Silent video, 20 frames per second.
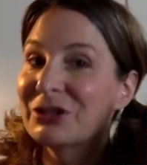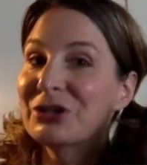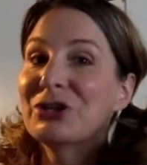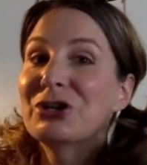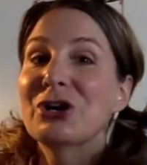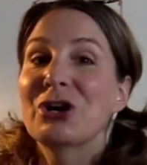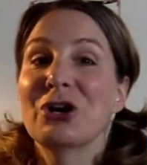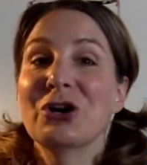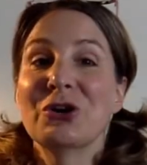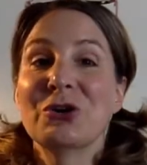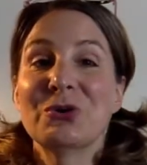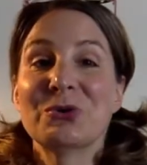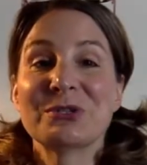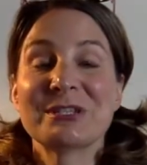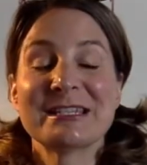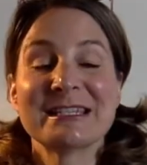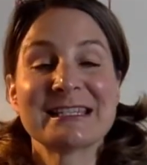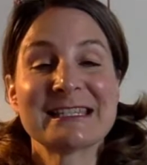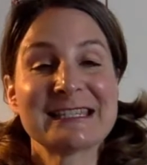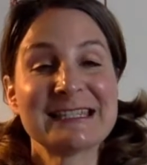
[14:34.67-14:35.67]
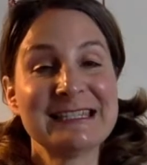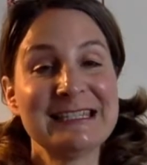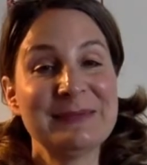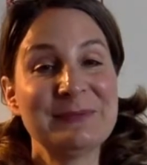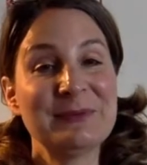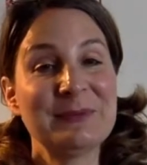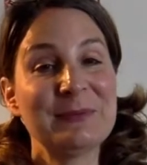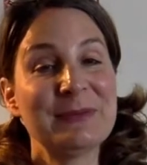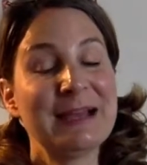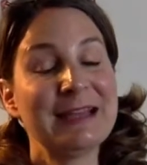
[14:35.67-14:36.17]
Go to sleep,
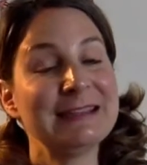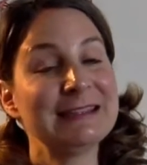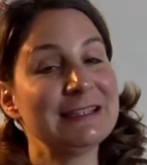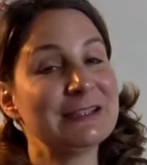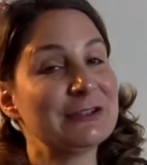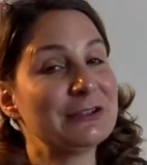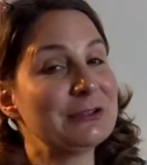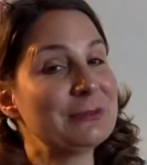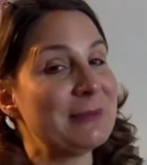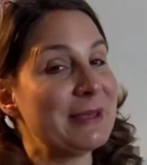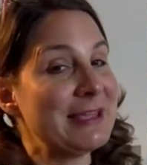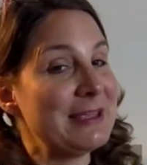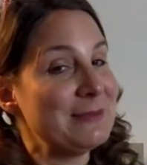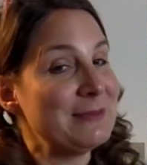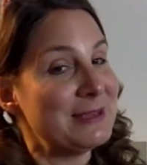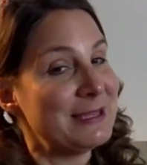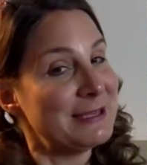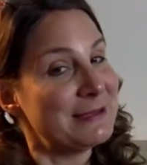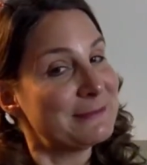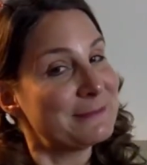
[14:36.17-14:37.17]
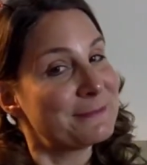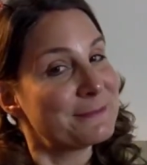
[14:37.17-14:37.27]
my little baby.